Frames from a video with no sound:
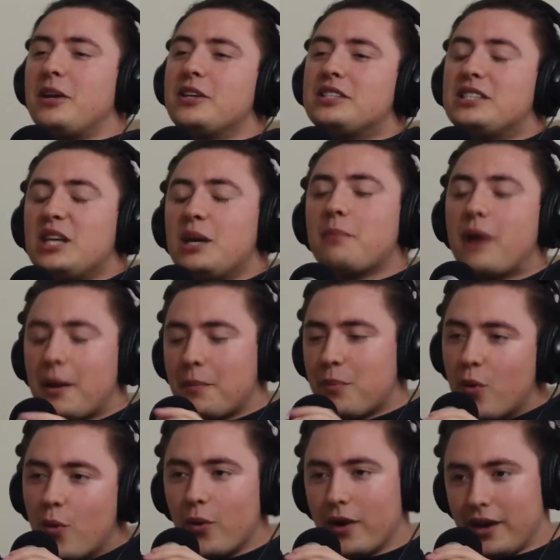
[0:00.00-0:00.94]
But you see my
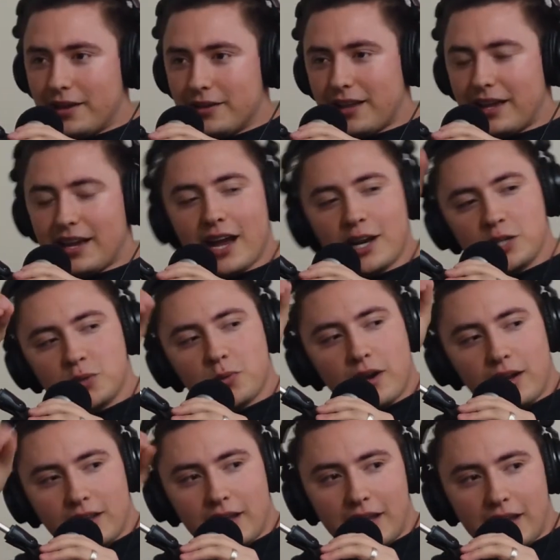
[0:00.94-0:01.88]
point. Like, I just
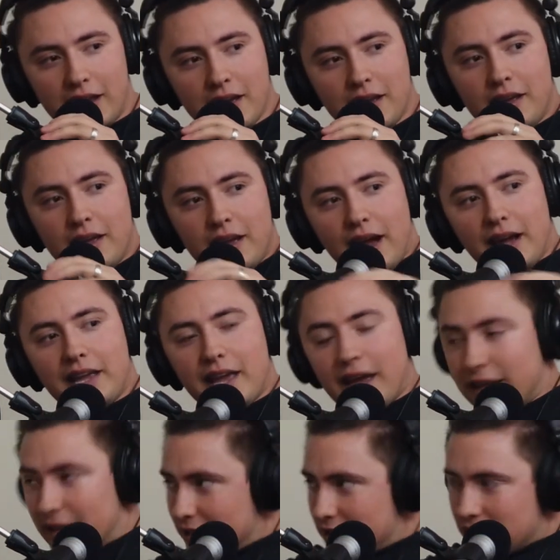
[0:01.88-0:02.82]
want to,
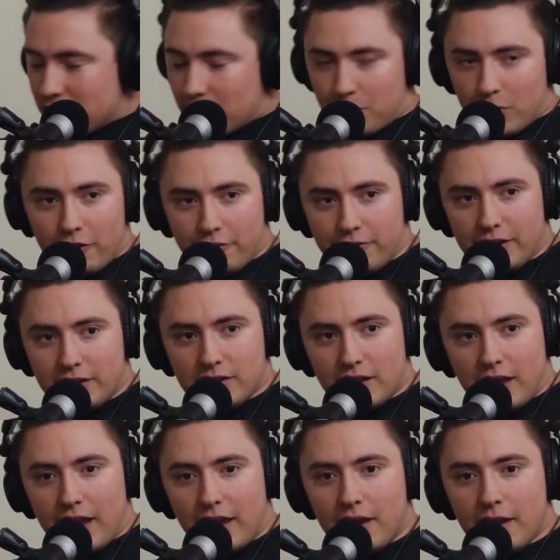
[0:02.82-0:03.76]
again, this is imperfect.
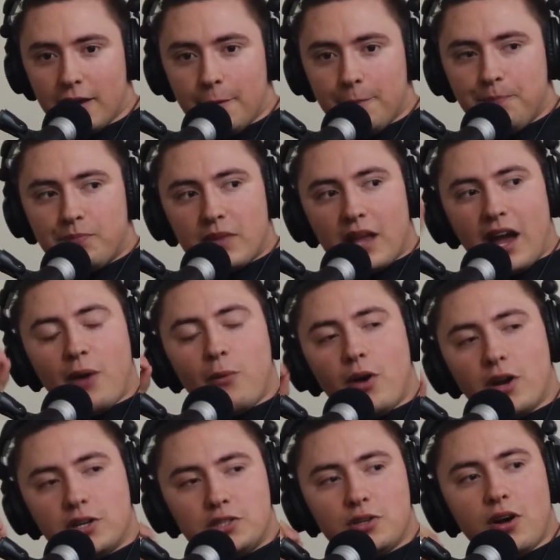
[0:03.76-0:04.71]
Like, I
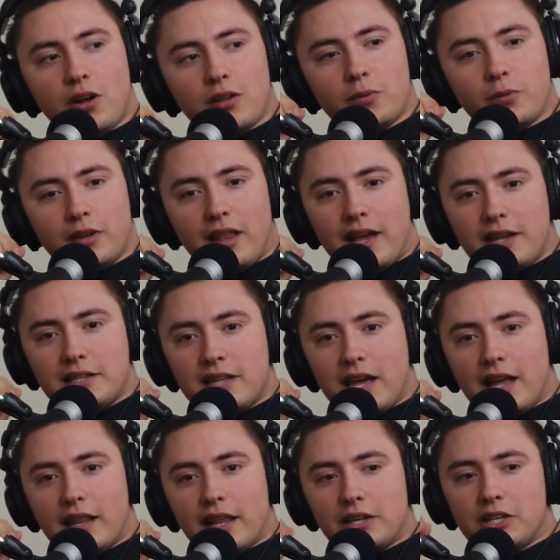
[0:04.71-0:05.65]
want you all to realize
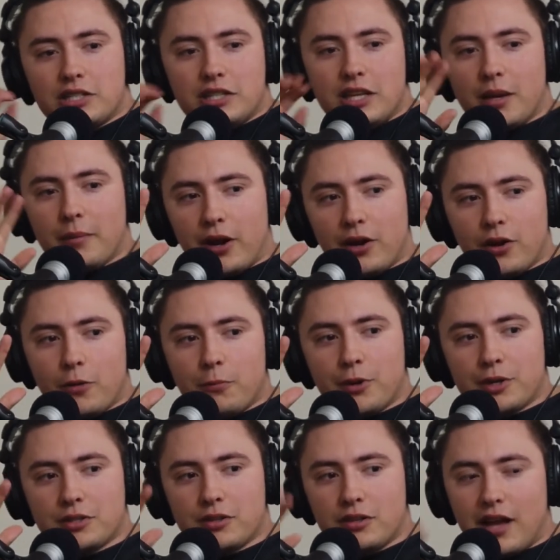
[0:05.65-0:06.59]
that. Like, just think about your own
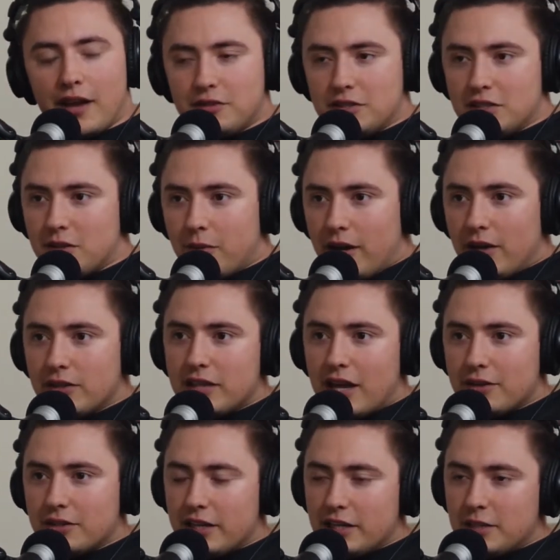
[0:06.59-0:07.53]
personal lives and someone else,
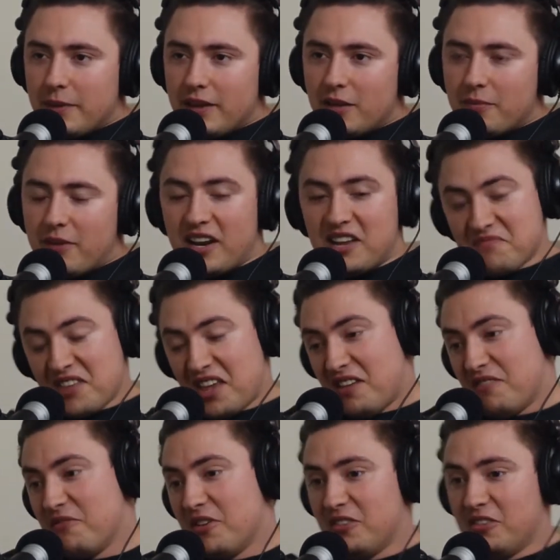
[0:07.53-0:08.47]
how they spend their money.
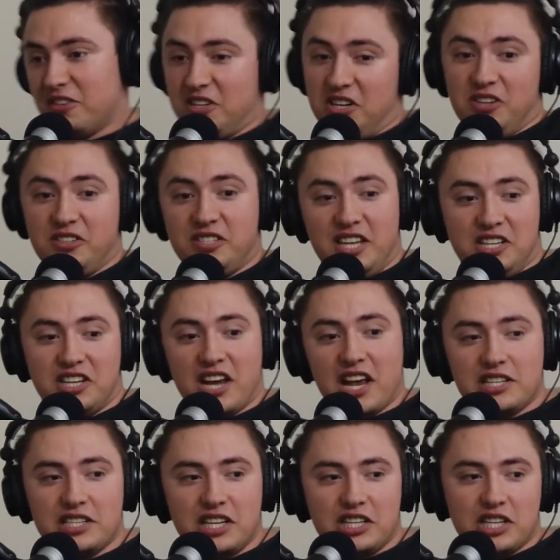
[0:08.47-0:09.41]
Well, do you see
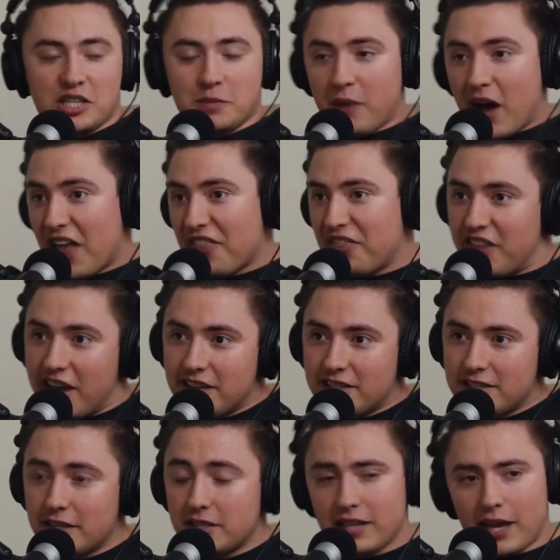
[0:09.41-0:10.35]
Jesse just bought
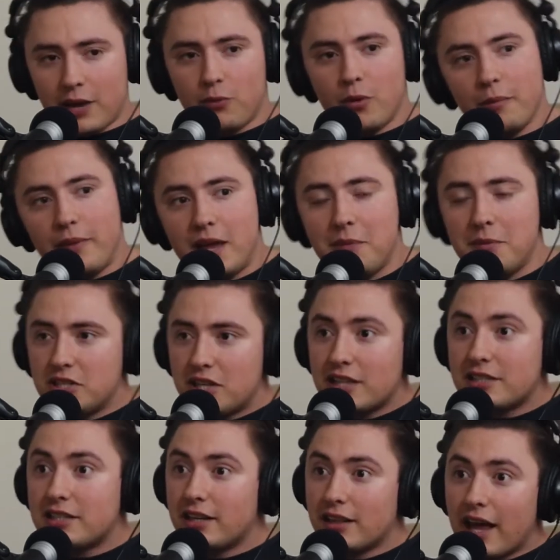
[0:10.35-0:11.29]
this? It's like, well, maybe
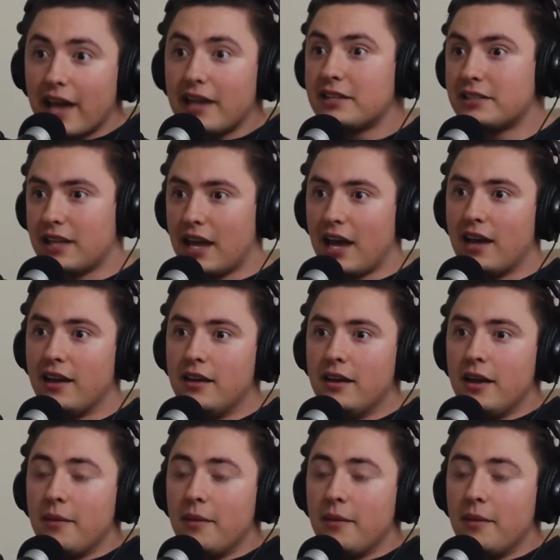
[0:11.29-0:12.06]
Jesse likes that.